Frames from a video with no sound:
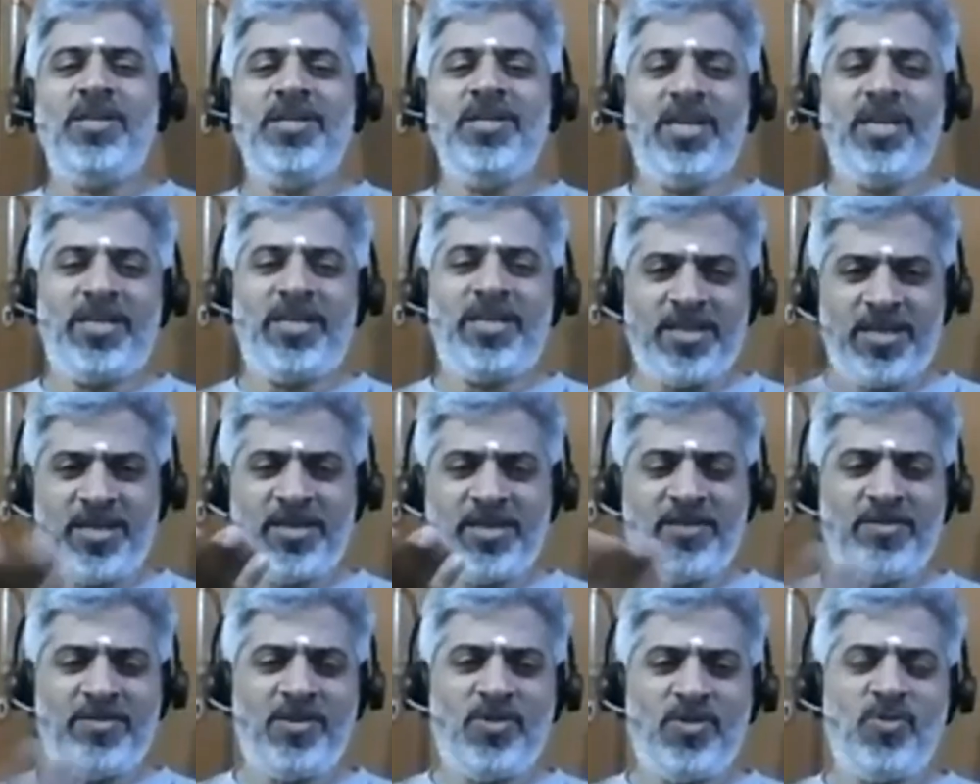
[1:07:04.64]
like
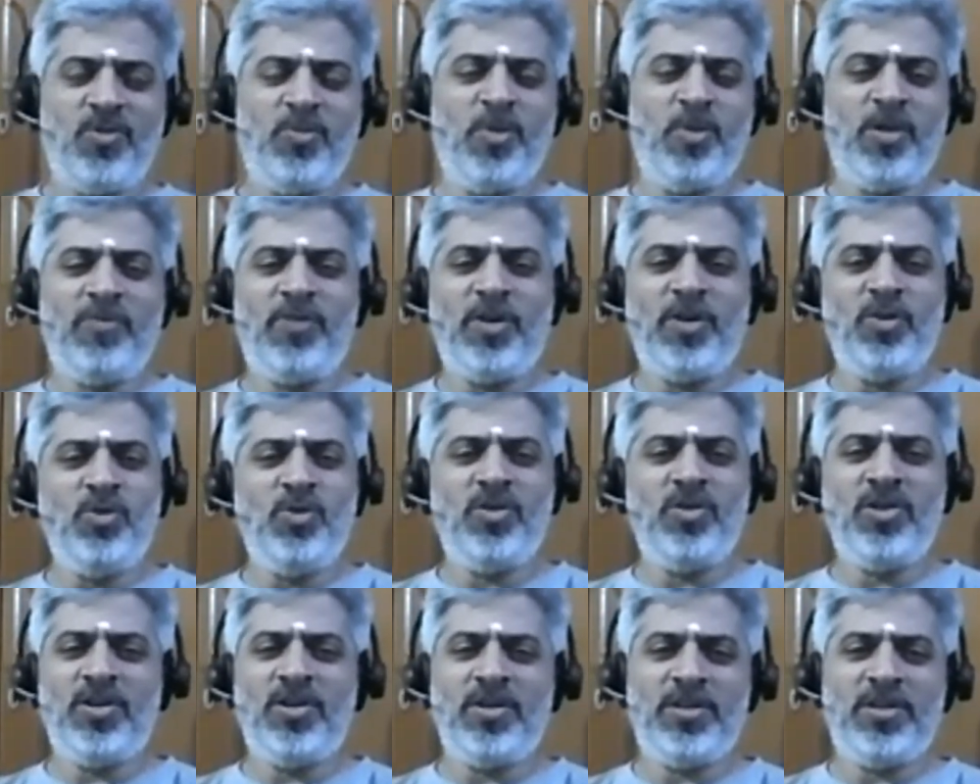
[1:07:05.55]
Umar
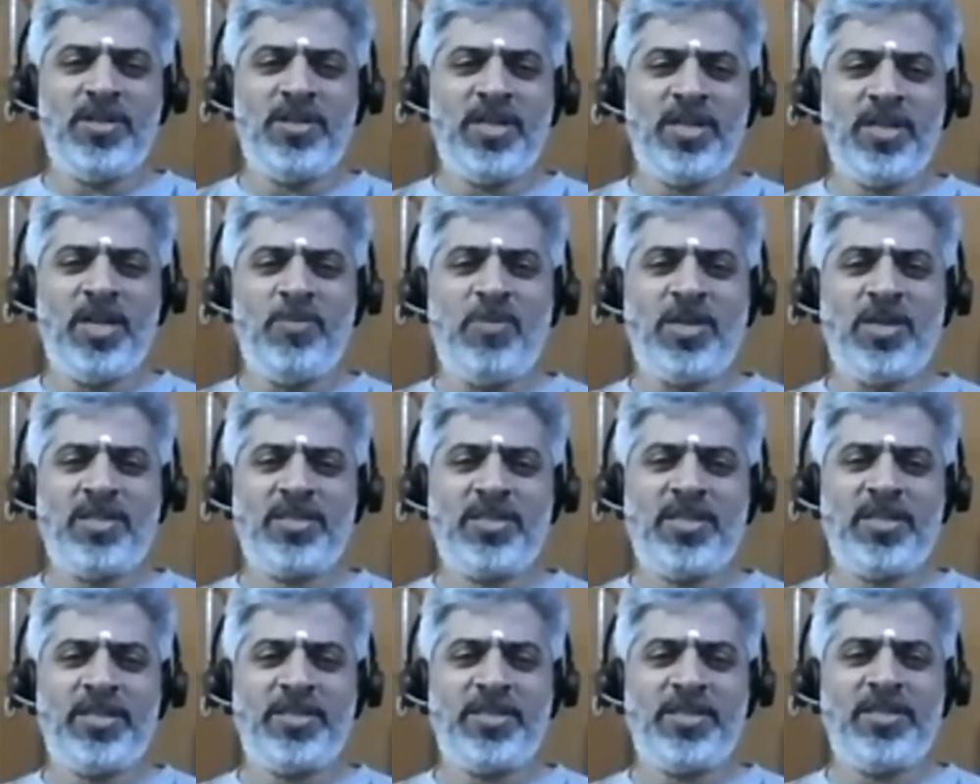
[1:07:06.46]
Farooq or Hilal
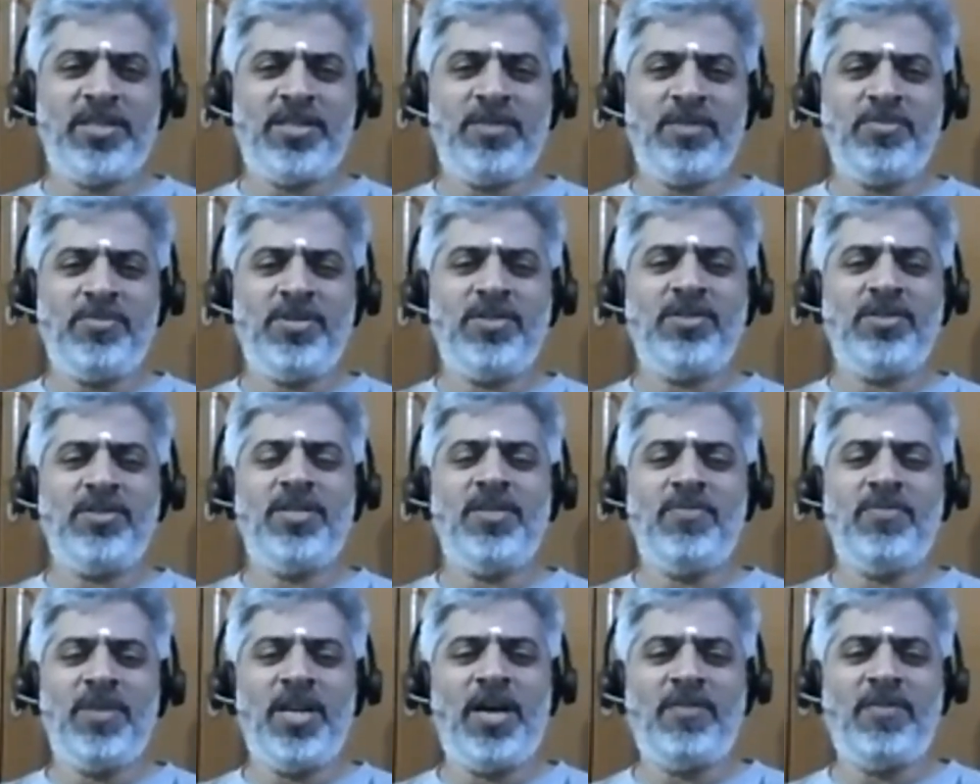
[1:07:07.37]
Bhaskar, etc., because they
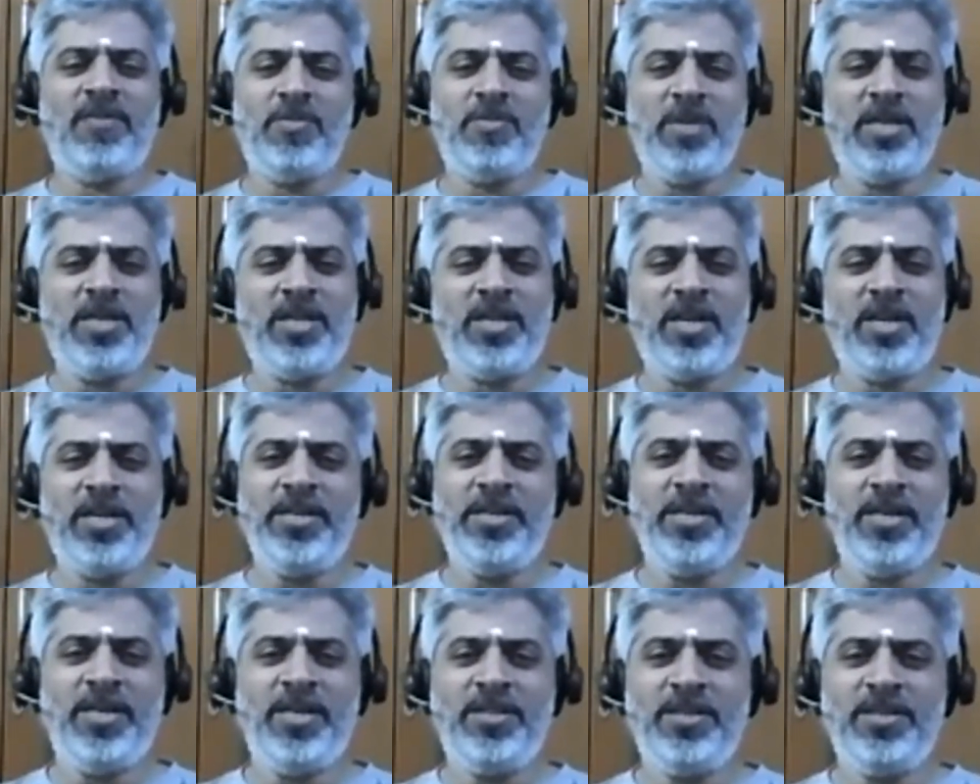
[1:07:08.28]
will have a better
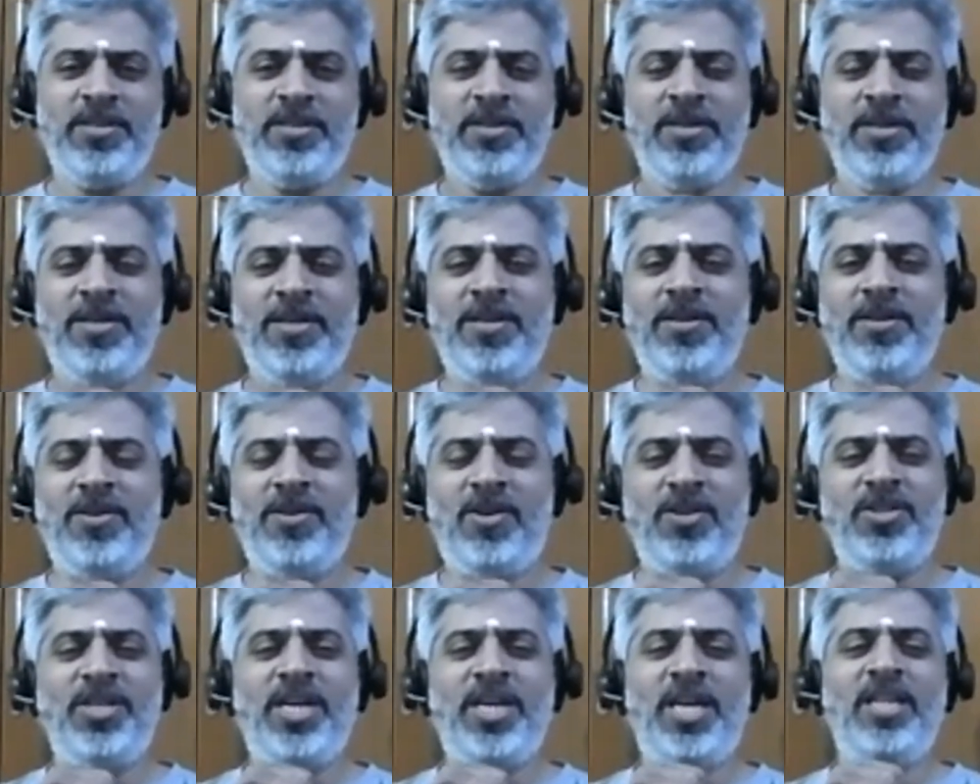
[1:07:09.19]
idea on
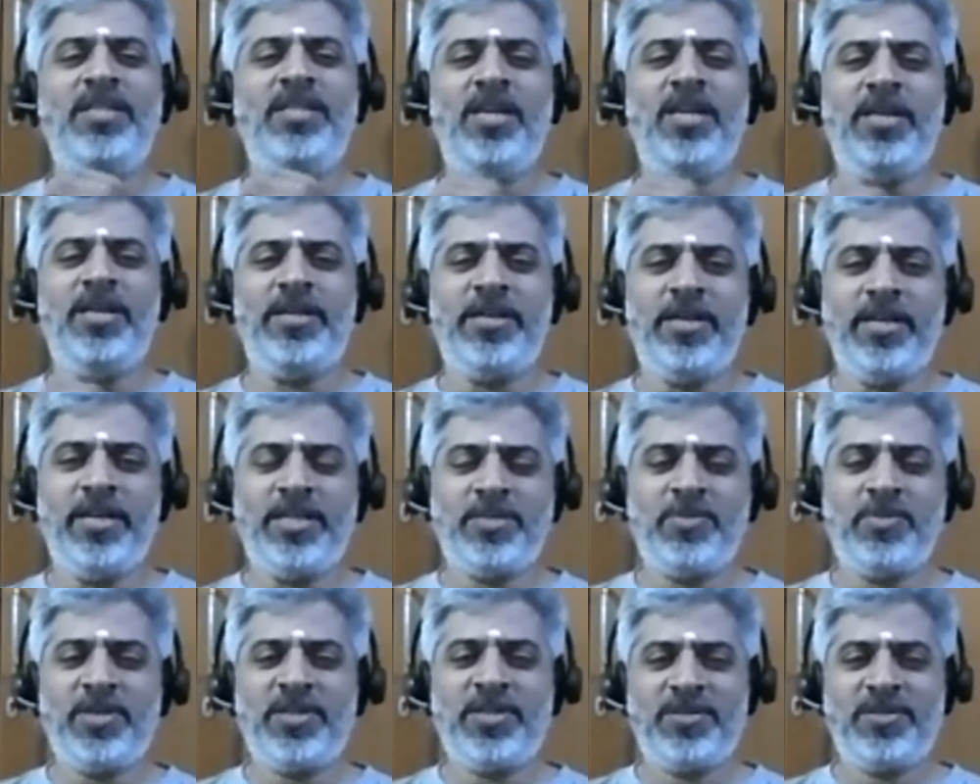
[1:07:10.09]
the health related
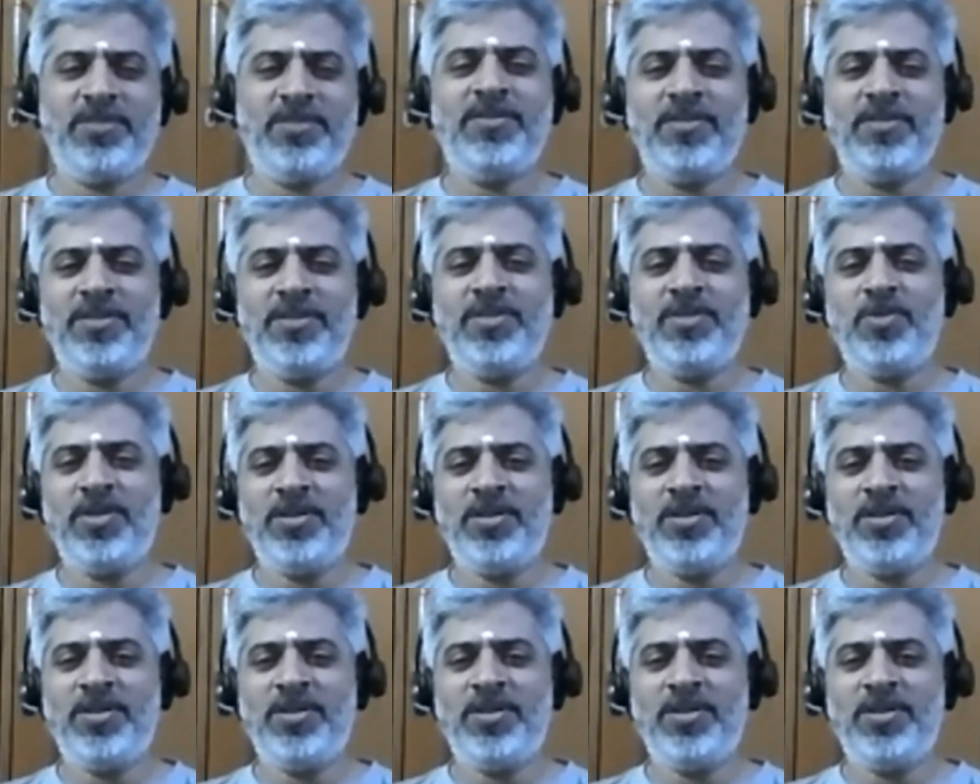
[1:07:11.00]
aspects. That's